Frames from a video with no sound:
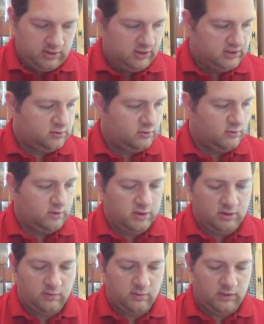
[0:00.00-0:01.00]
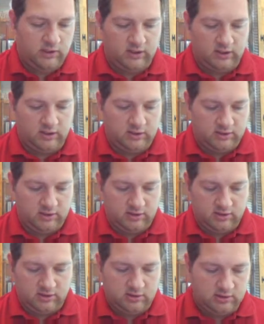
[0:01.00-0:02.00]
Next one, we got
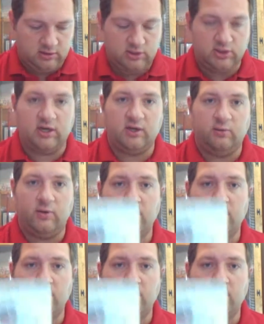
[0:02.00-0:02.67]
Jackie